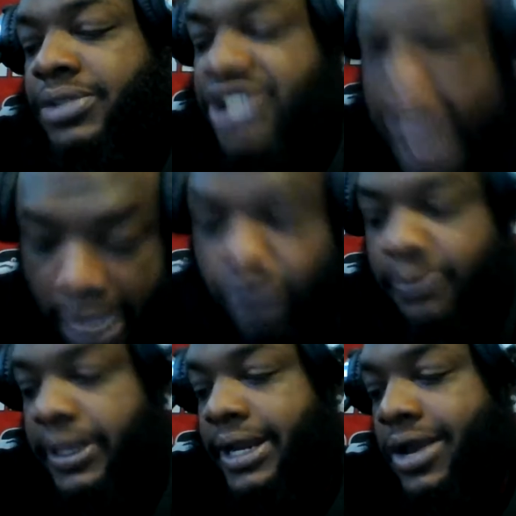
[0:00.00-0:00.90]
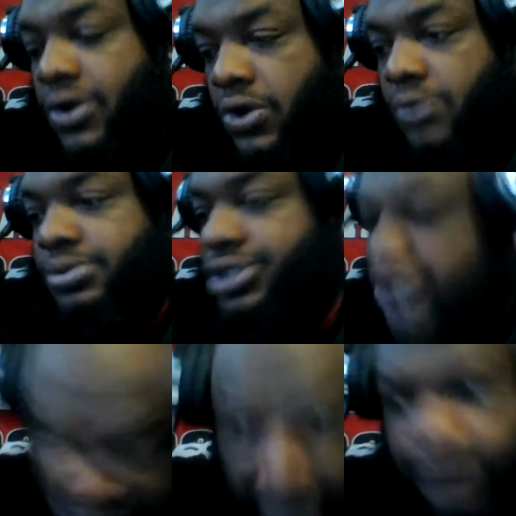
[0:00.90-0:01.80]
With Chicago being at home,
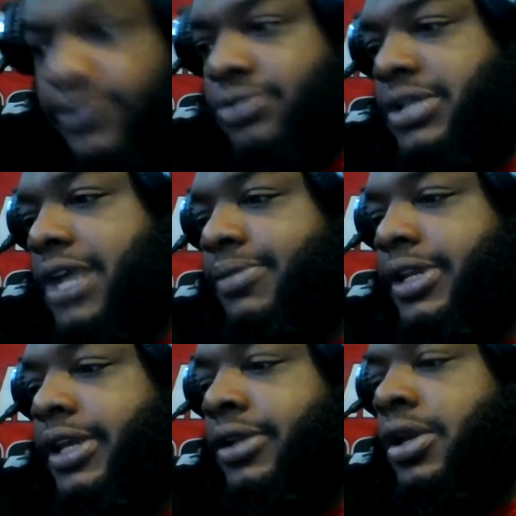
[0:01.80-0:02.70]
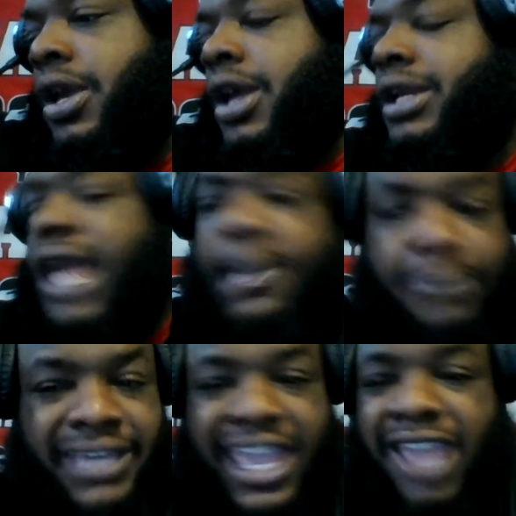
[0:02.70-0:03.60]
Justin Fields coming in.
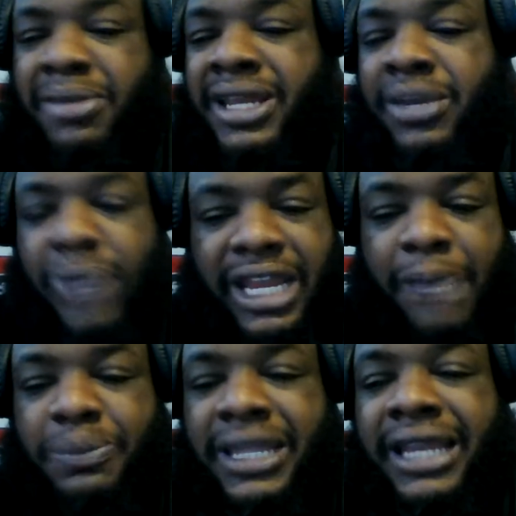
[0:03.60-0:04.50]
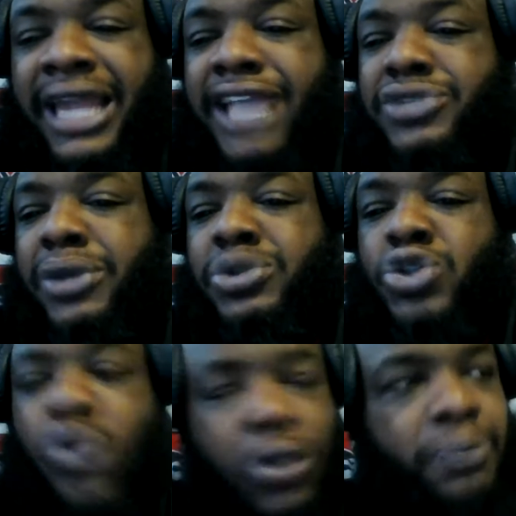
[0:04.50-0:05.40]
That game and the way they played last week was
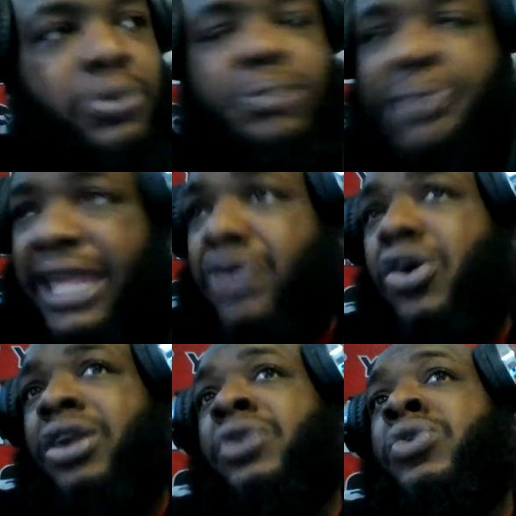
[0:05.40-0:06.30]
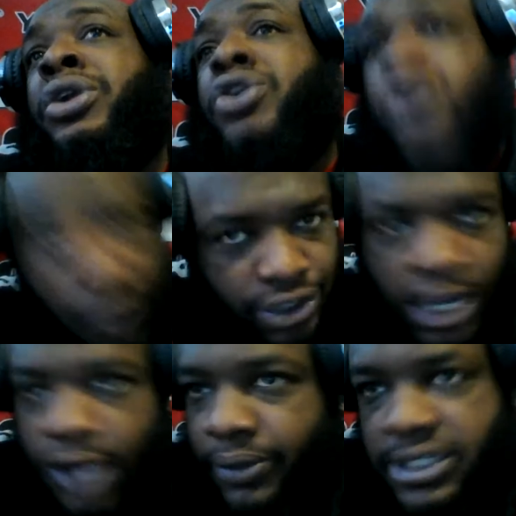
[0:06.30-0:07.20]
horrible. Play calling on the coach
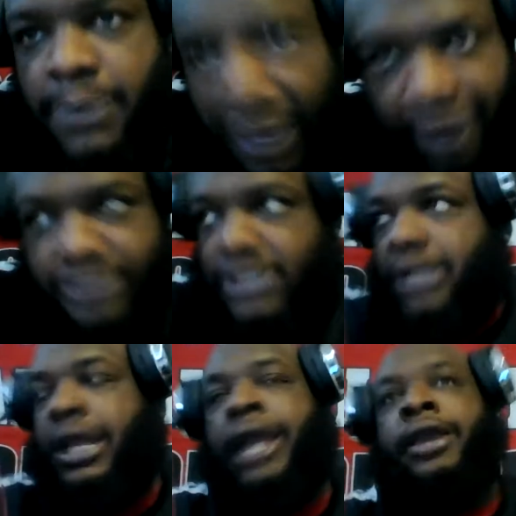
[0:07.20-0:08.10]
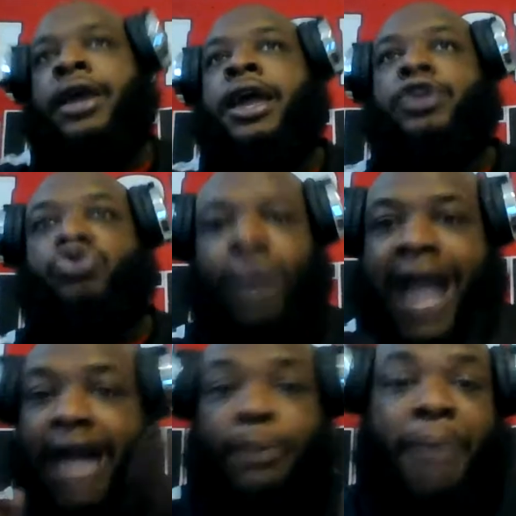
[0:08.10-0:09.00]
was embarrassing. Like, you
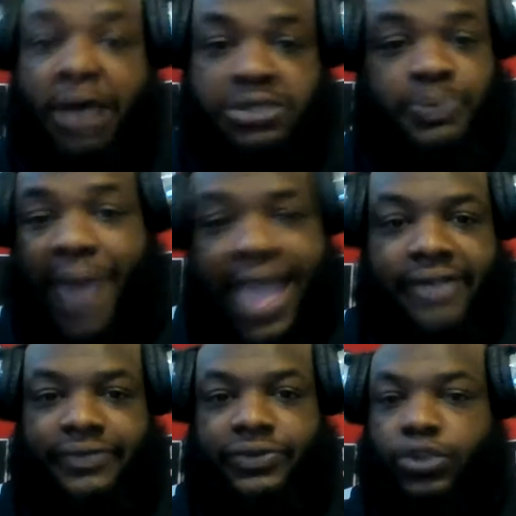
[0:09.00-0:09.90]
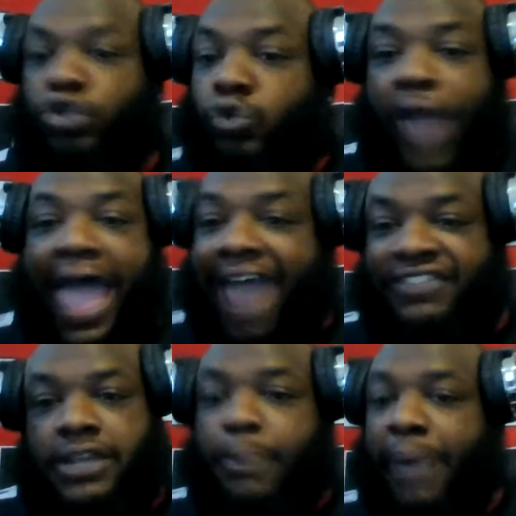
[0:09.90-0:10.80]
got to bounce back. You
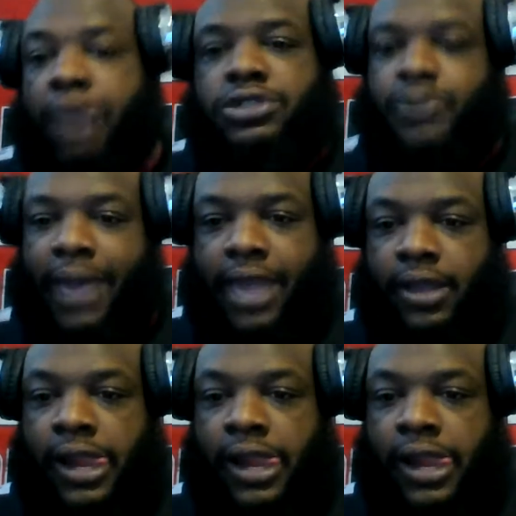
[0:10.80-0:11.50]
have to bounce back.